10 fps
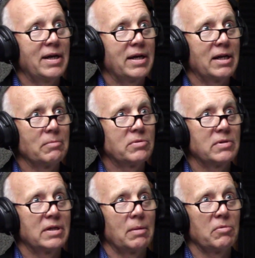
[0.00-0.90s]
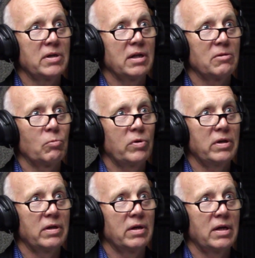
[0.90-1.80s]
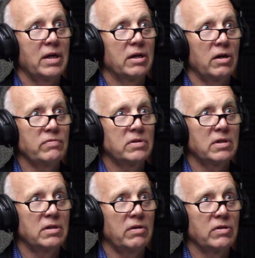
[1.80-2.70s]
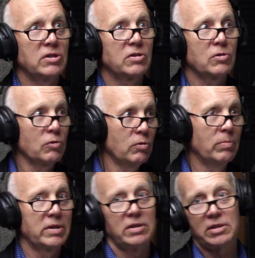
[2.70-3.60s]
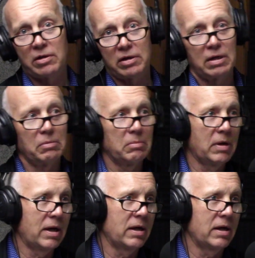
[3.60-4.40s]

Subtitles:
And I'm looking out the window, and all of a sudden, all these school buses started coming by.